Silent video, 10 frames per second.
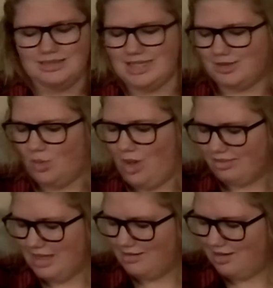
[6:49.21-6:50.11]
It's like the one
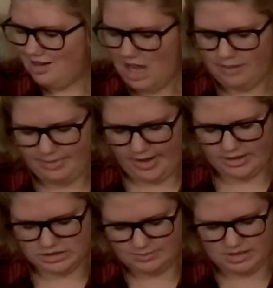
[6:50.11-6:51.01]
thing that I got in
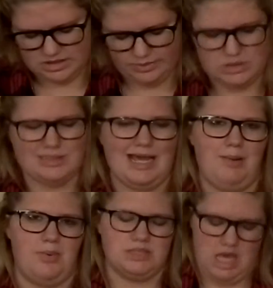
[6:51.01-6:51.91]
Paris because the rest of the time I
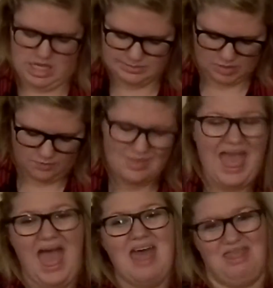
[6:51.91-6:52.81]
was in the hospital.
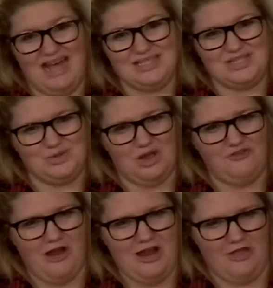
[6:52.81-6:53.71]
That's a story for
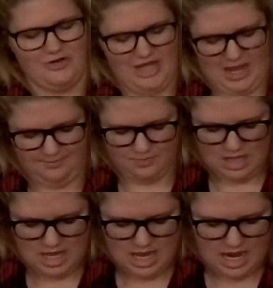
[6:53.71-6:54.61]
another day.
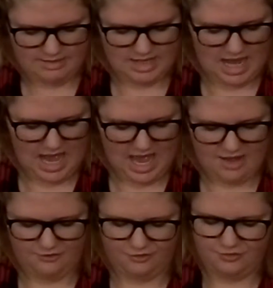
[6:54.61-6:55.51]
And then I
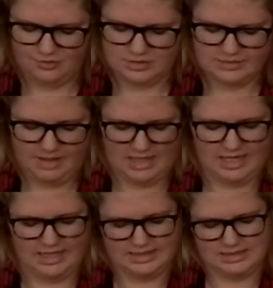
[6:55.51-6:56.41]
have some
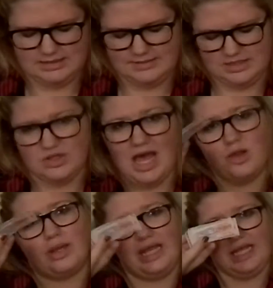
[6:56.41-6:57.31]
band-aids. These are Hello
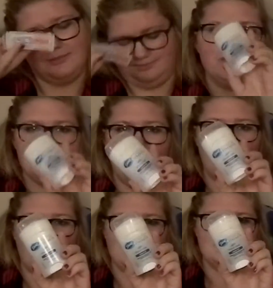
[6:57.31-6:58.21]
Kitty.
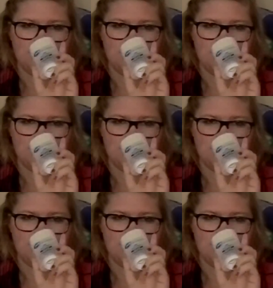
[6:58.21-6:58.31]
Deodorant.